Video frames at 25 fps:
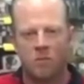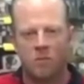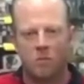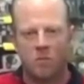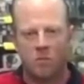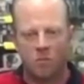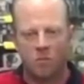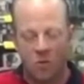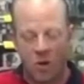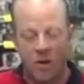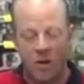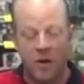
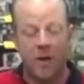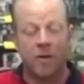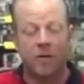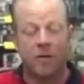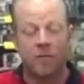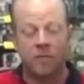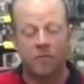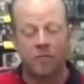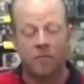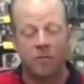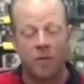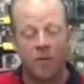They
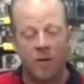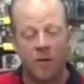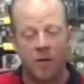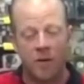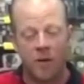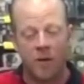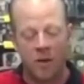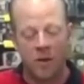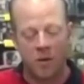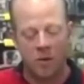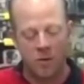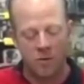did, and they
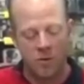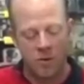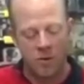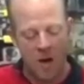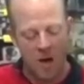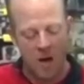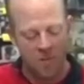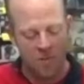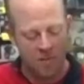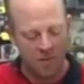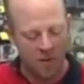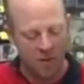did a good
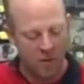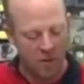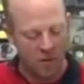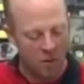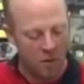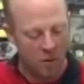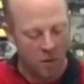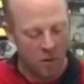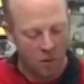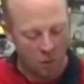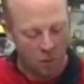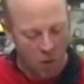job of it.
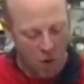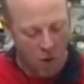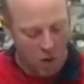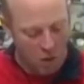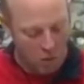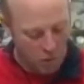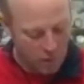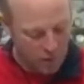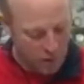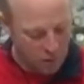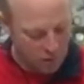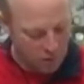Well,
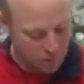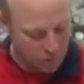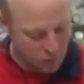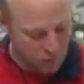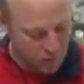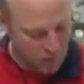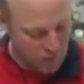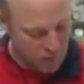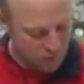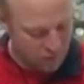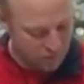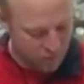
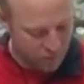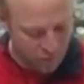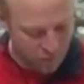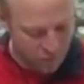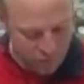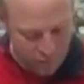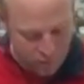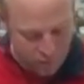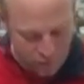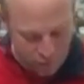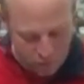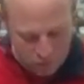without
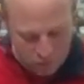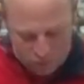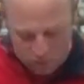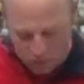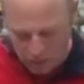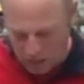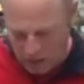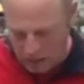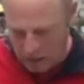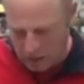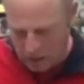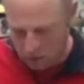further ado,
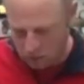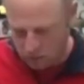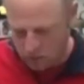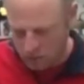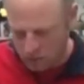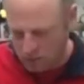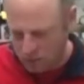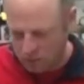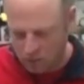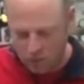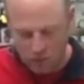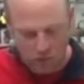
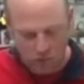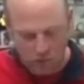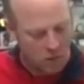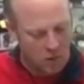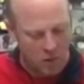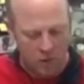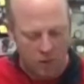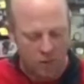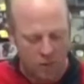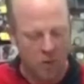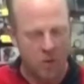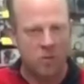
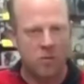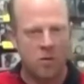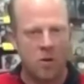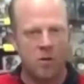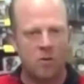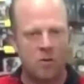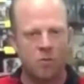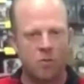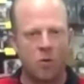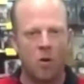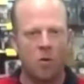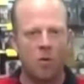
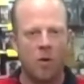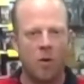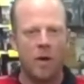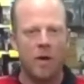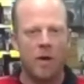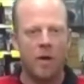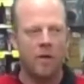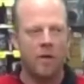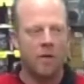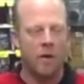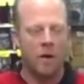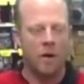let's roll right
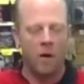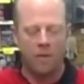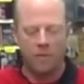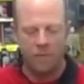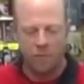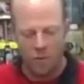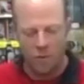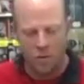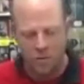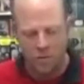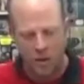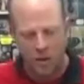in.
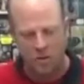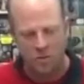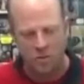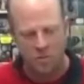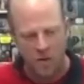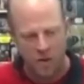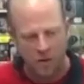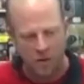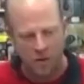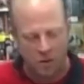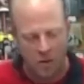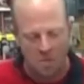Vortex
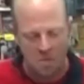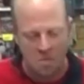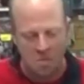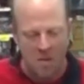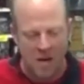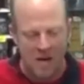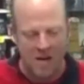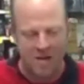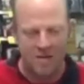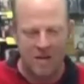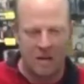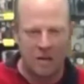makes an
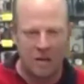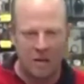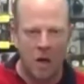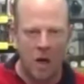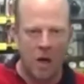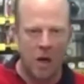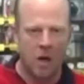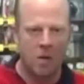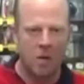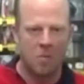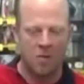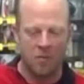amazing
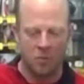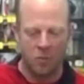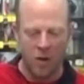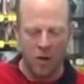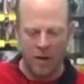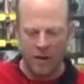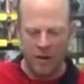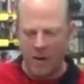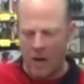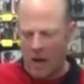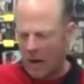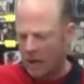lineup of
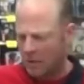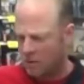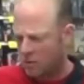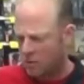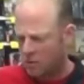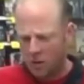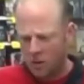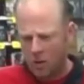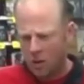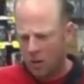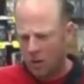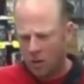red dots
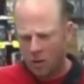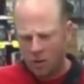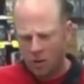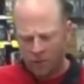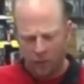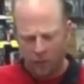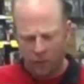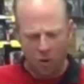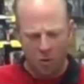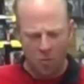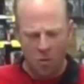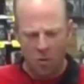
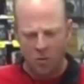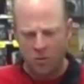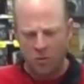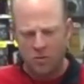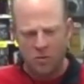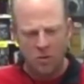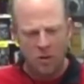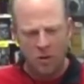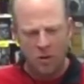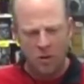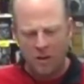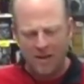for almost
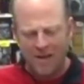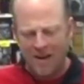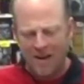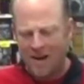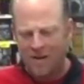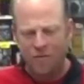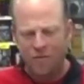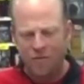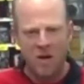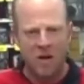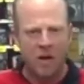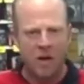
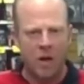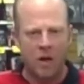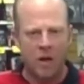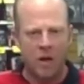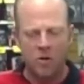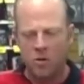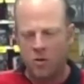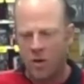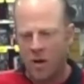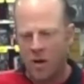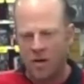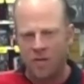every
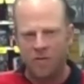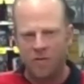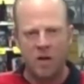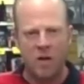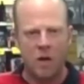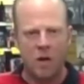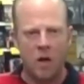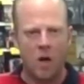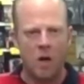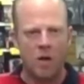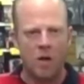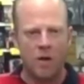occasion, every
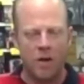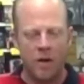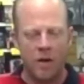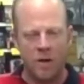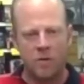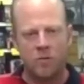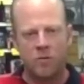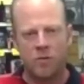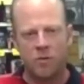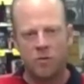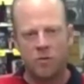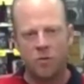gun, and
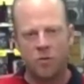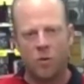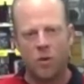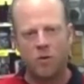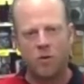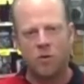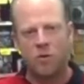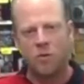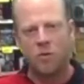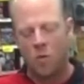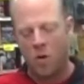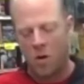any
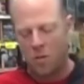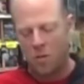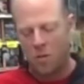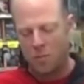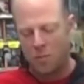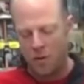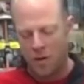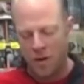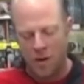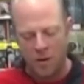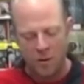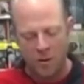situation you want to
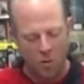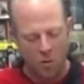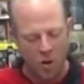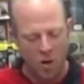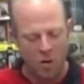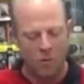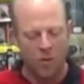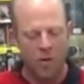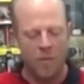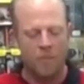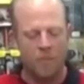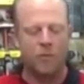play in. You want to
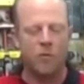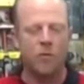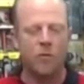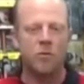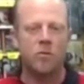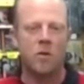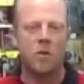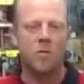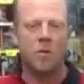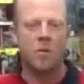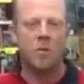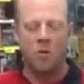rip through
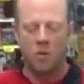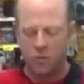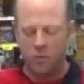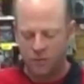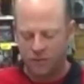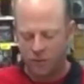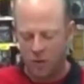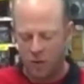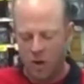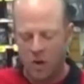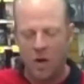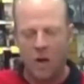some of those
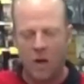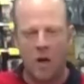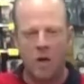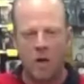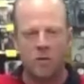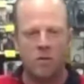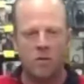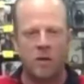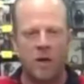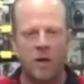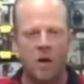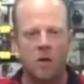for our
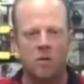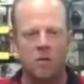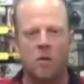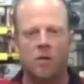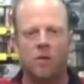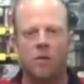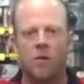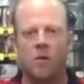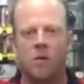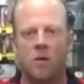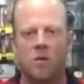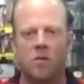guys and gals out
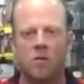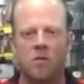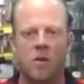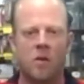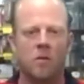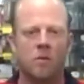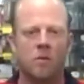there listening?